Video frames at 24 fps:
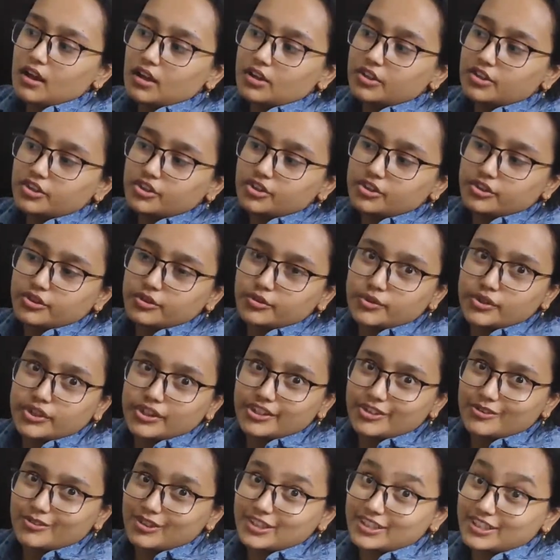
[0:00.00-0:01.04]
Cute
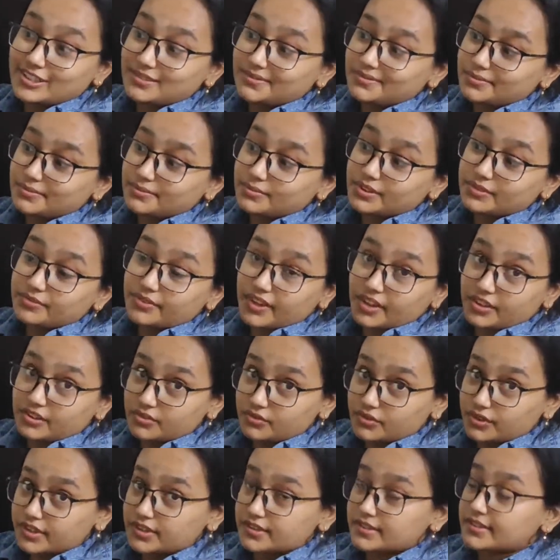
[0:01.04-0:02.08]
new leaf with
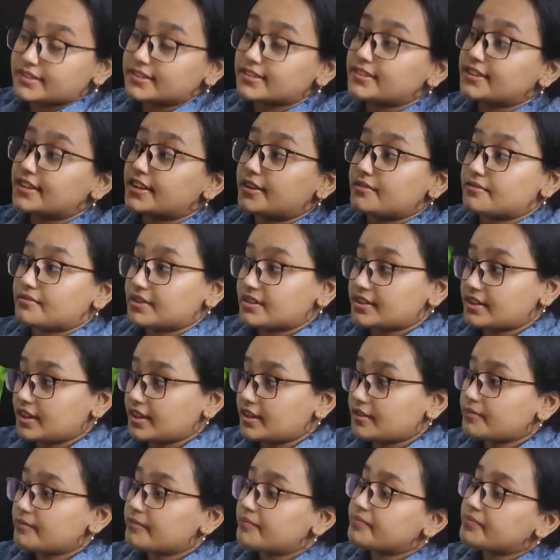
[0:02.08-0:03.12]
fenestrations and
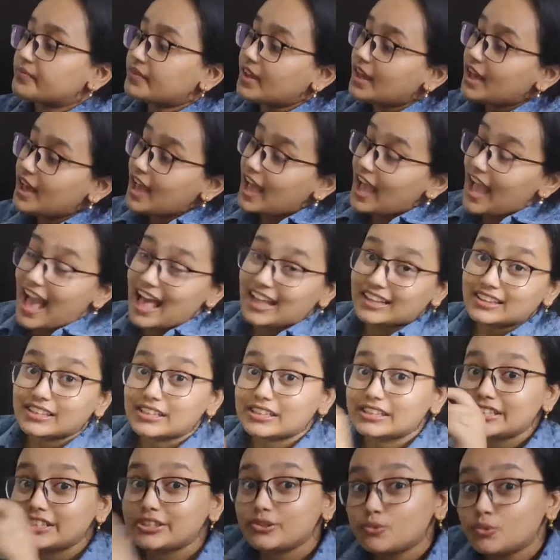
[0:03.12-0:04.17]
everything, and the
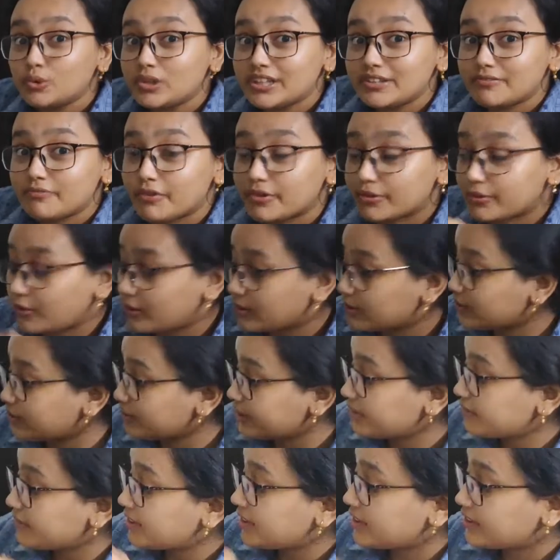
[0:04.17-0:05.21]
new leaf is also
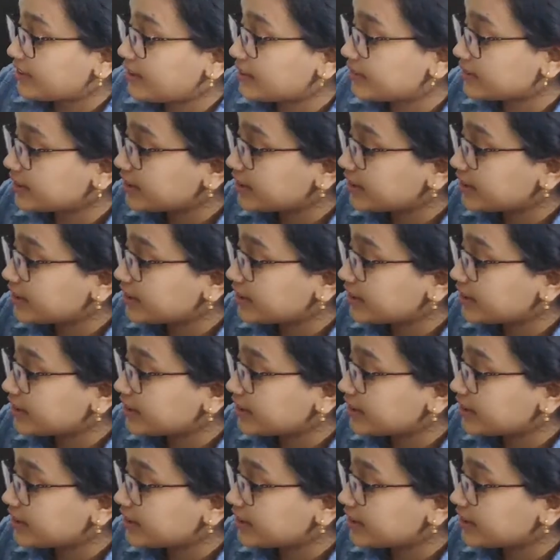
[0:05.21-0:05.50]
giving another